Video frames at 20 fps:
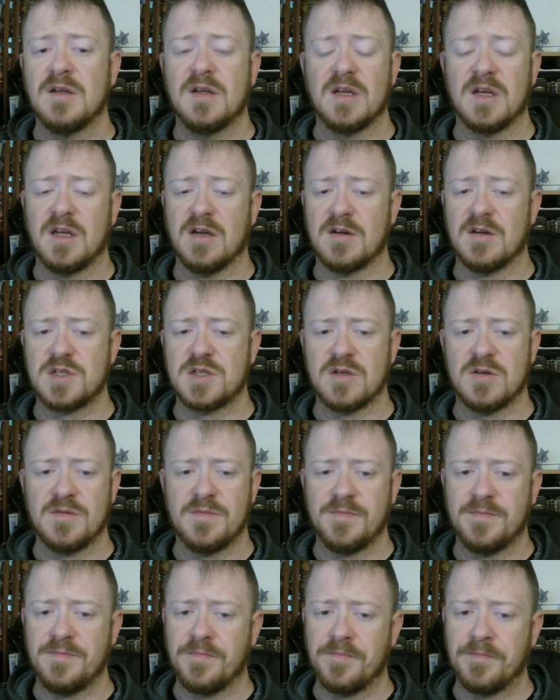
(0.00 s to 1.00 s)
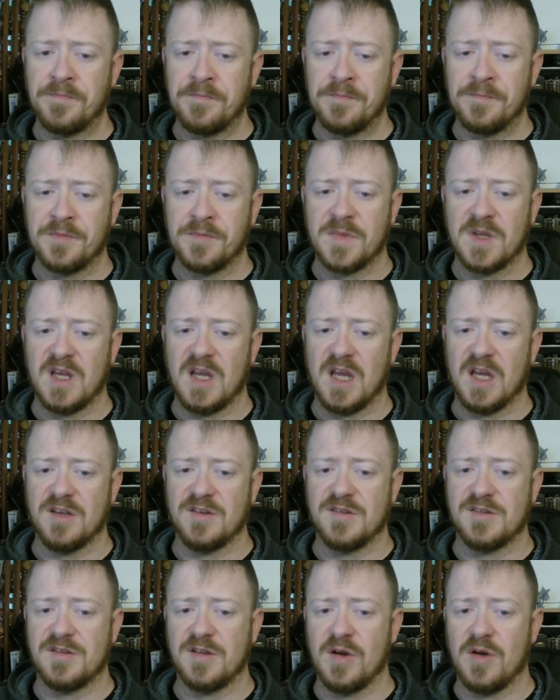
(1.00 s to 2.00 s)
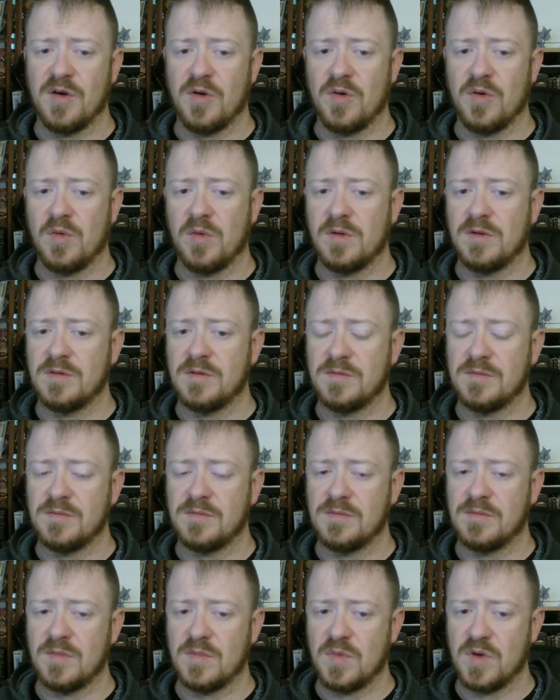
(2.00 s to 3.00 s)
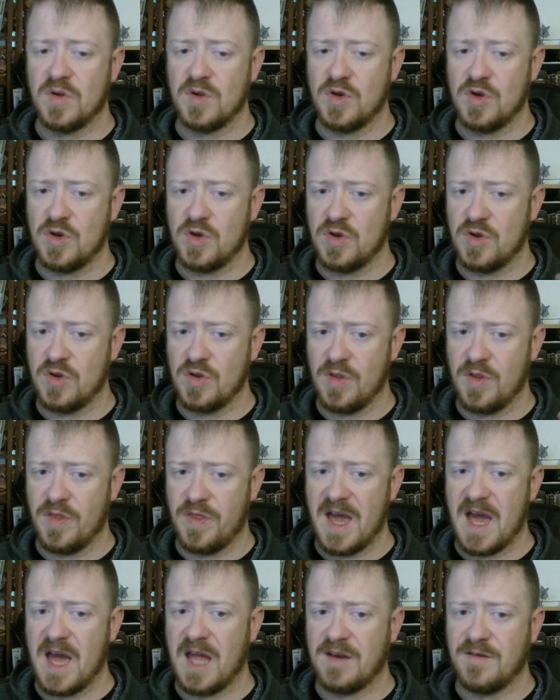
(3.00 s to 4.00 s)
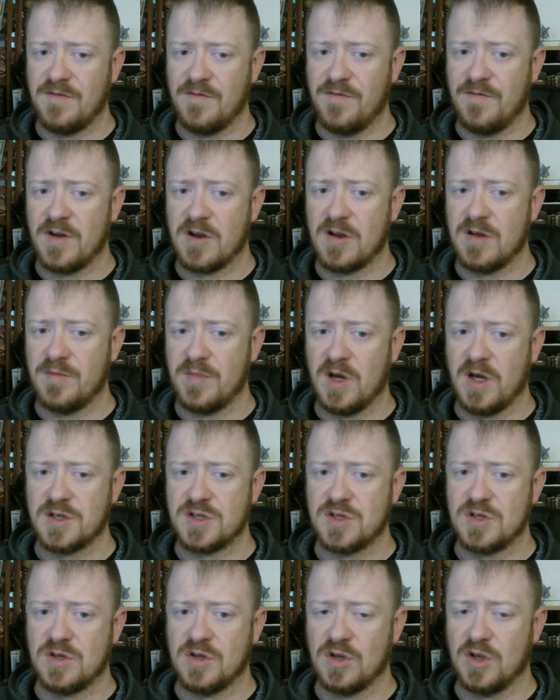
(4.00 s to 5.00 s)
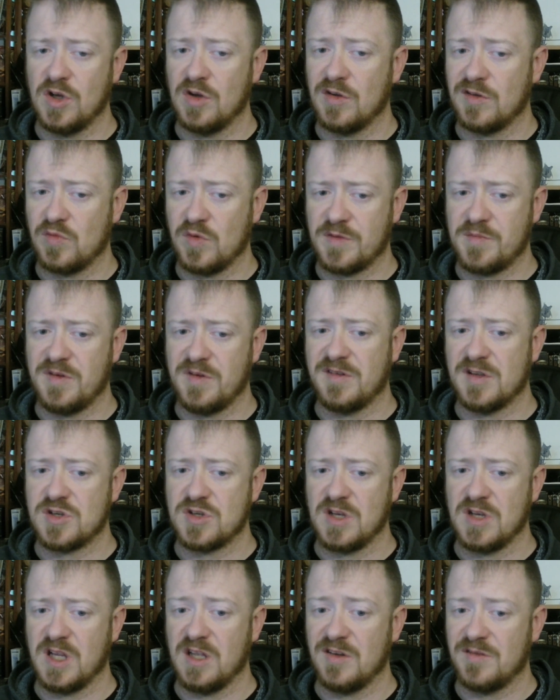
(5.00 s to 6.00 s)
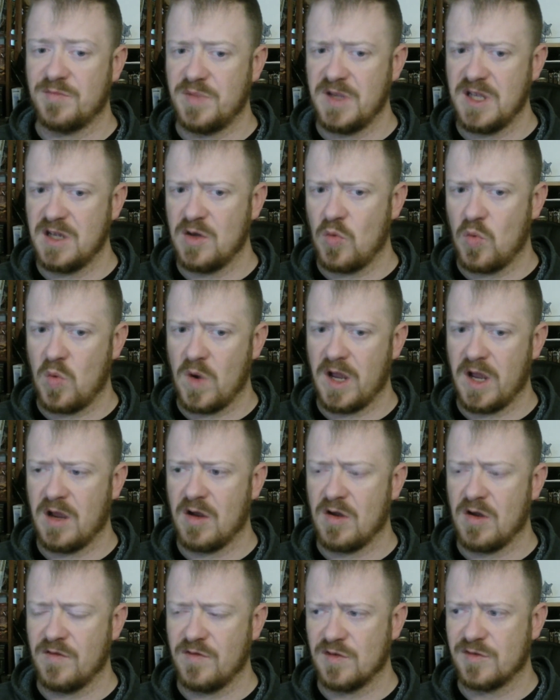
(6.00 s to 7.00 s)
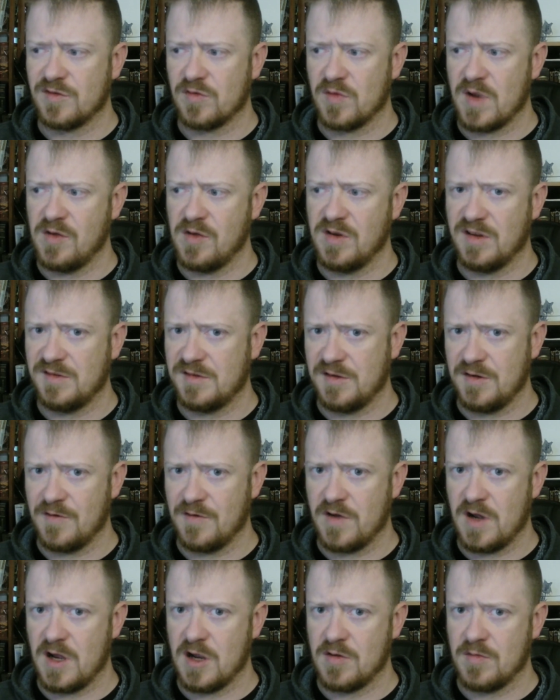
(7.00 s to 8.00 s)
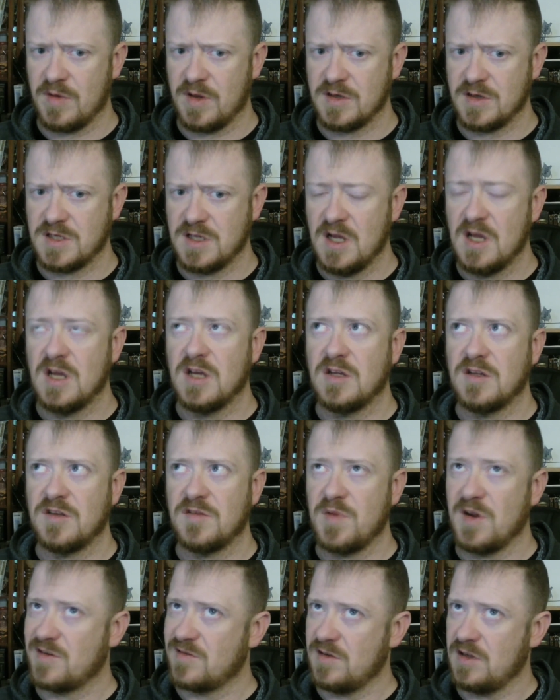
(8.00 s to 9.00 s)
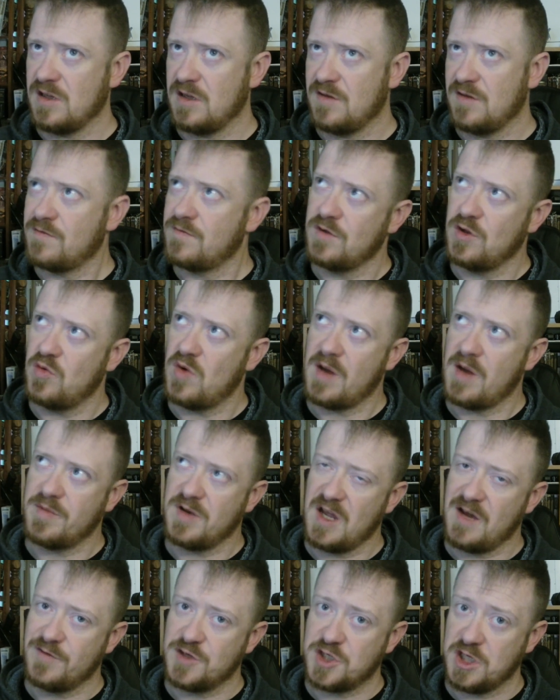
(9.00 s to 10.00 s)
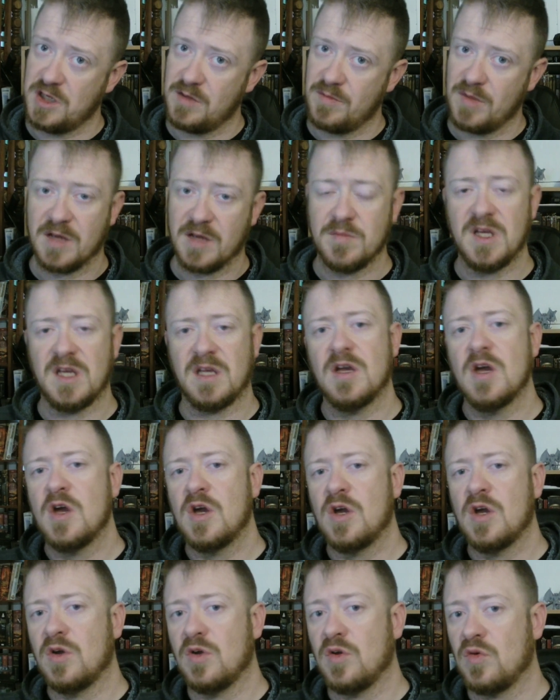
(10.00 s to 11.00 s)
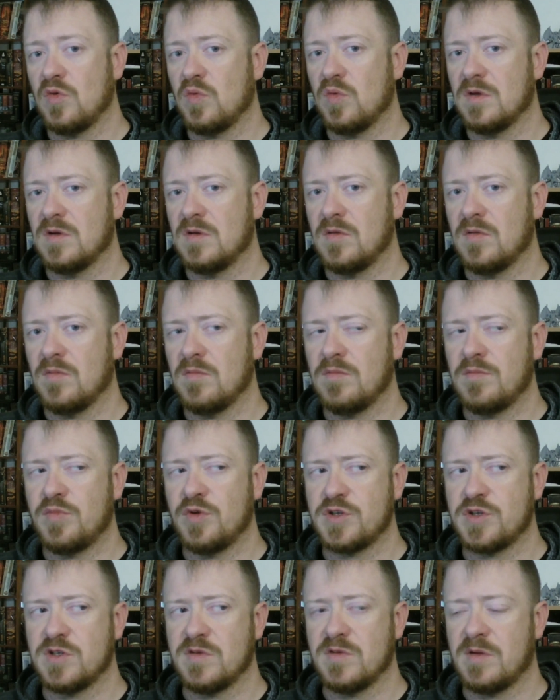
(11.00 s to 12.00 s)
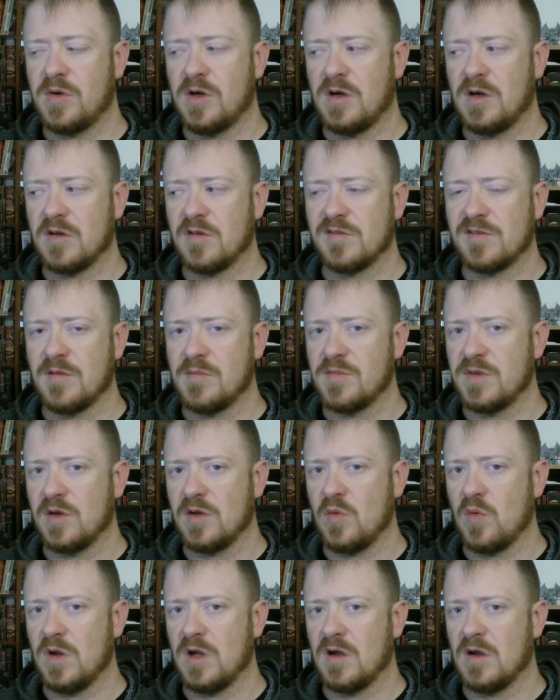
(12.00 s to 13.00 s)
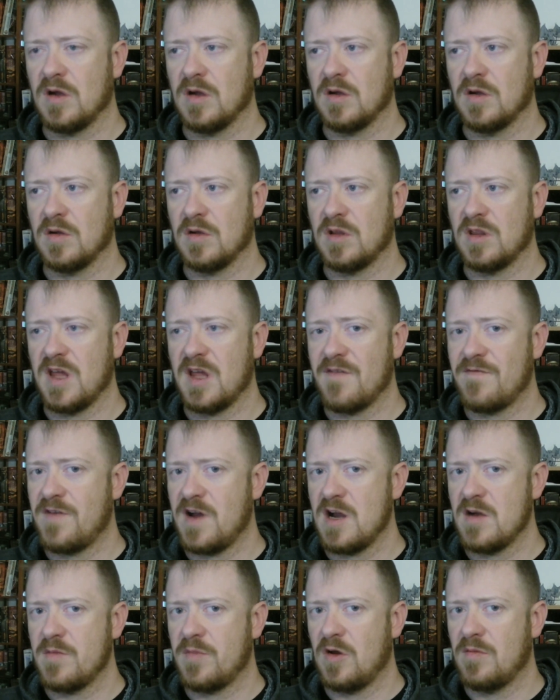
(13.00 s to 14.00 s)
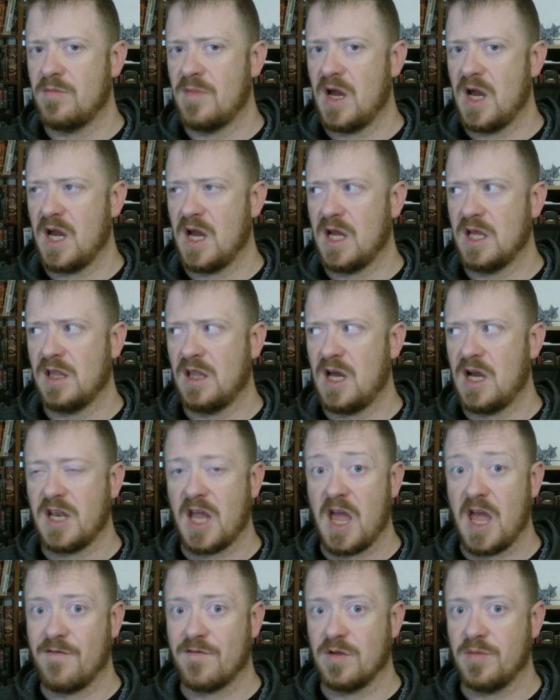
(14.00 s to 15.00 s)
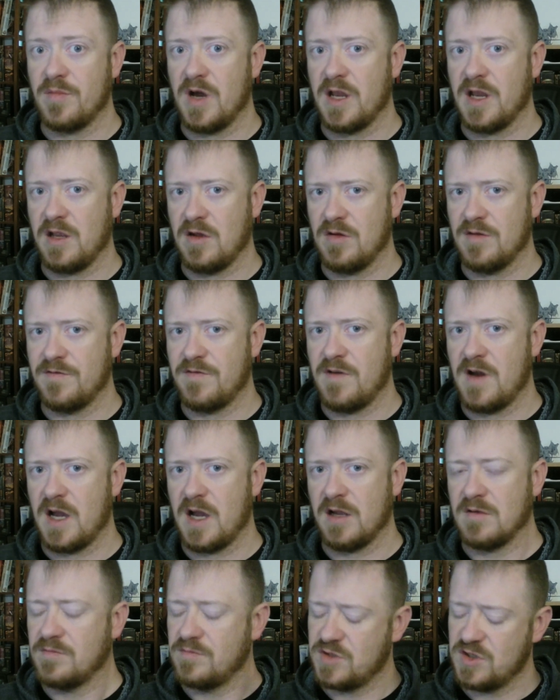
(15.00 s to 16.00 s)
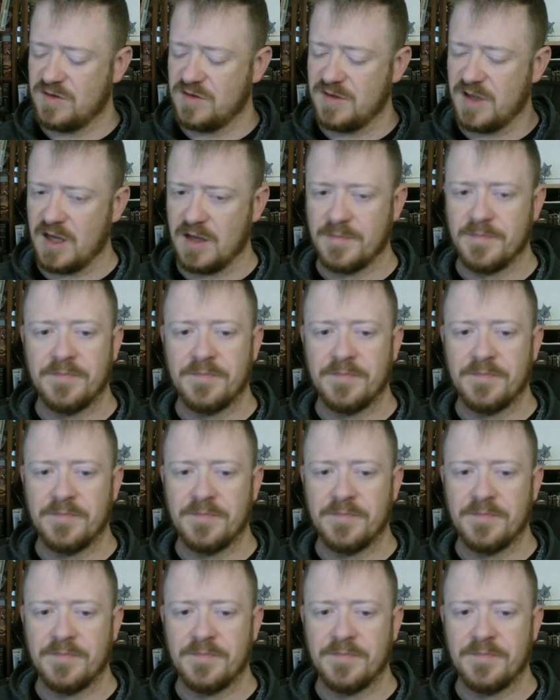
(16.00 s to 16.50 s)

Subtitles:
character. And so that very much goes with positioning, is being aware of your surroundings and your environment, especially if you happen to have a GM like me who will put you in a bog or something where that fireball might light everybody on fire. Just saying.